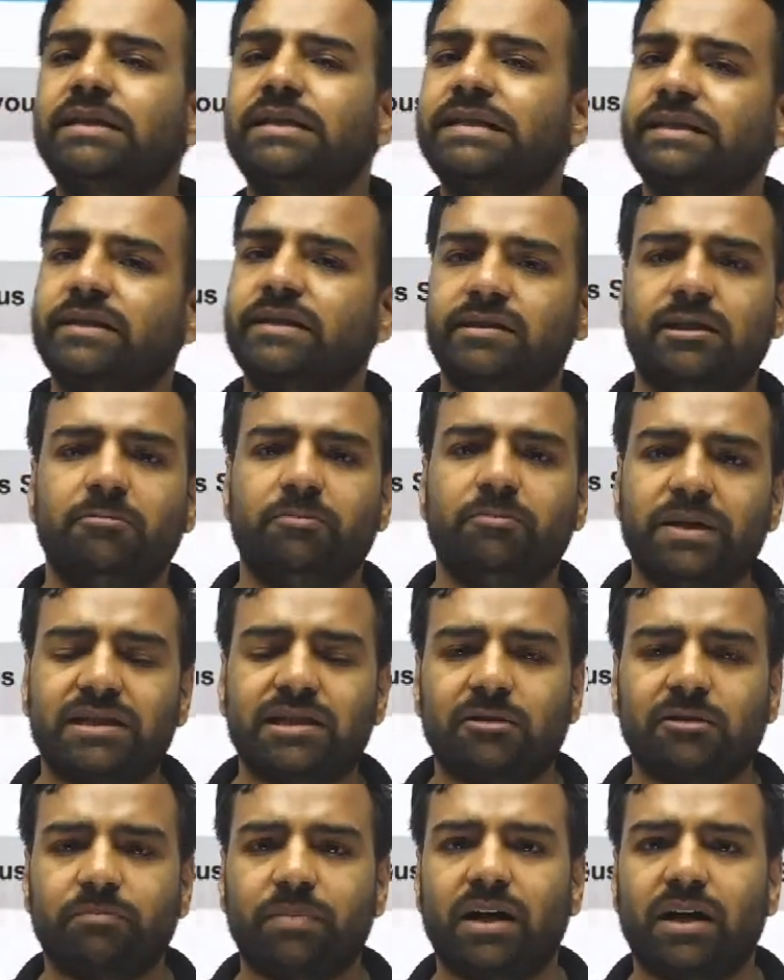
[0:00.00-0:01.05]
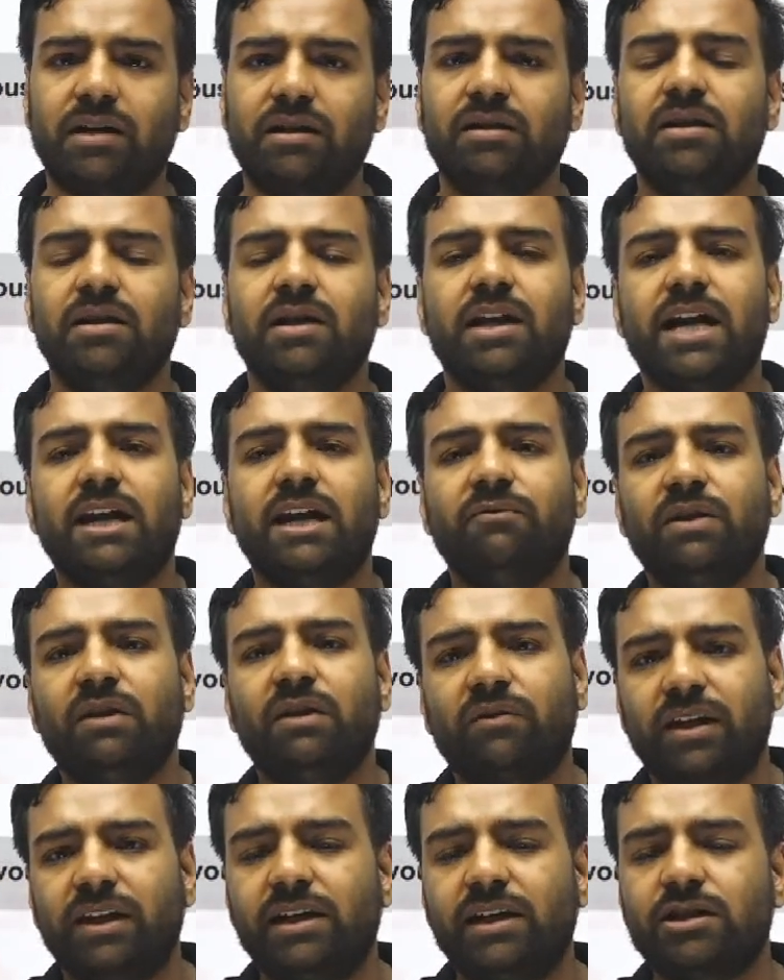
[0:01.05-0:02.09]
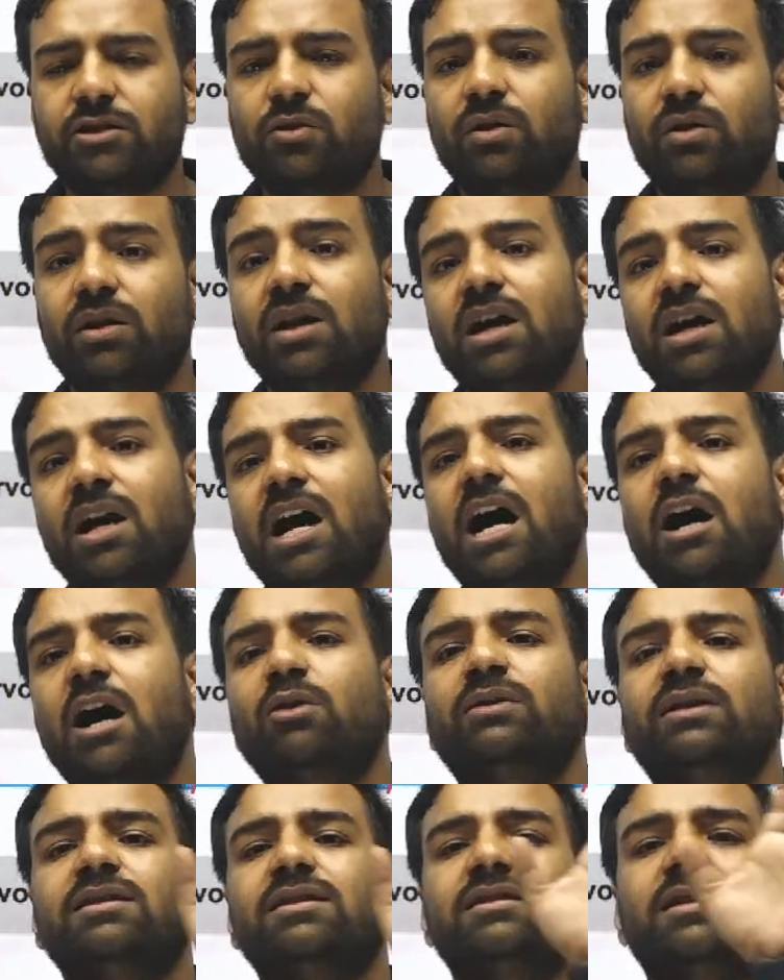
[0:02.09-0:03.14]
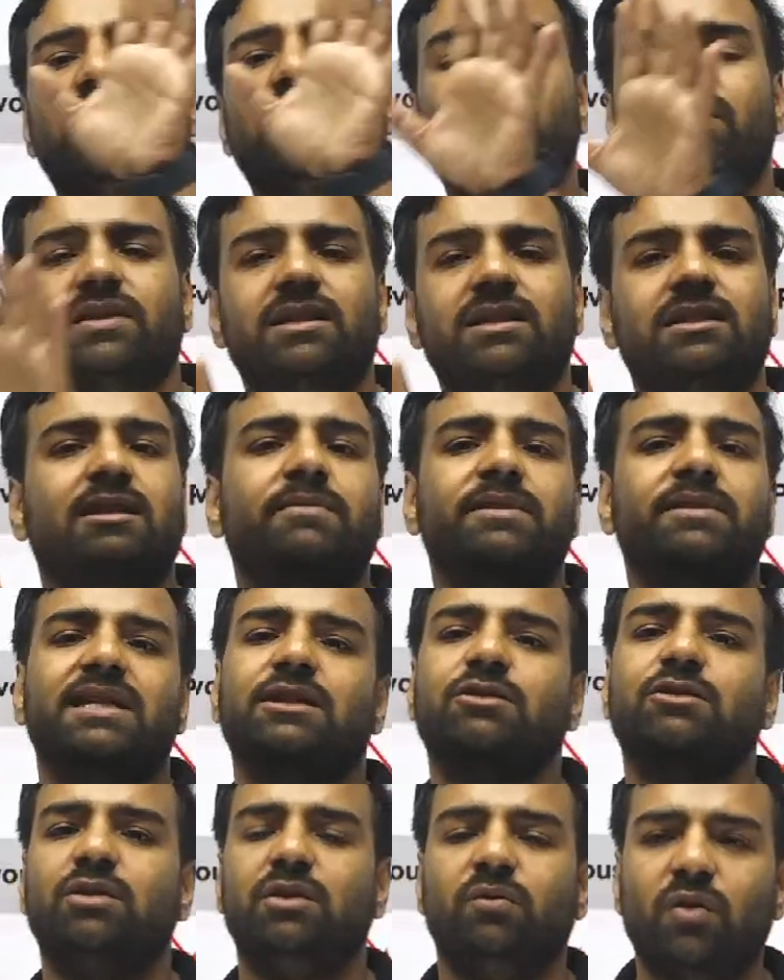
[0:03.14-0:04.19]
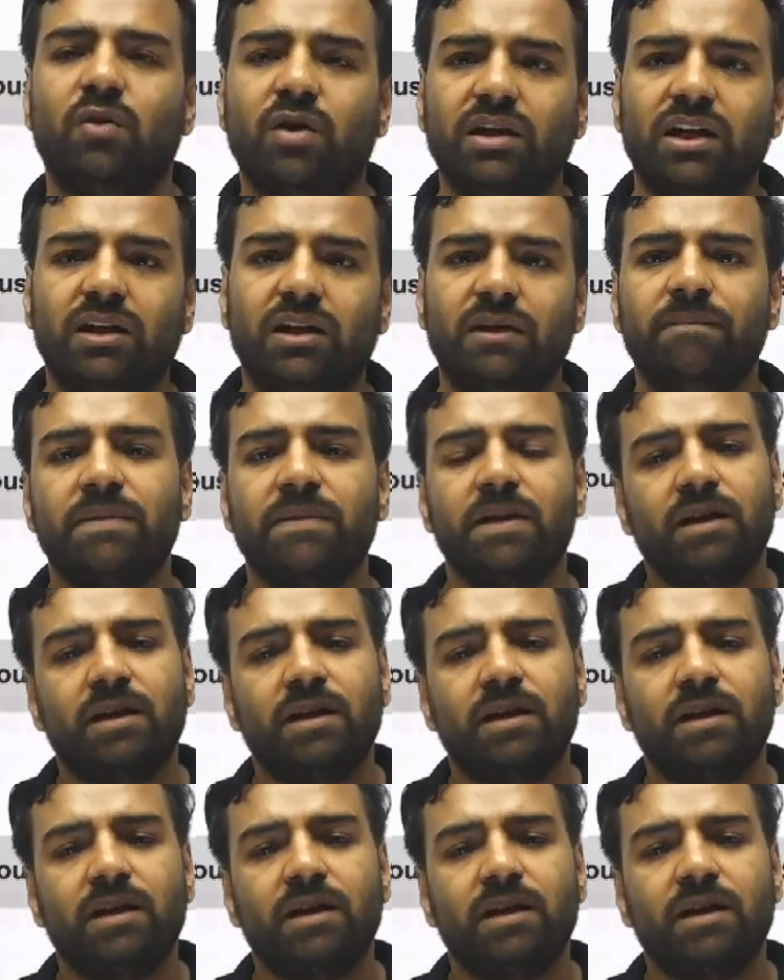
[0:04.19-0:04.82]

discussed the basic part and we have understood how this nervous system is actually working.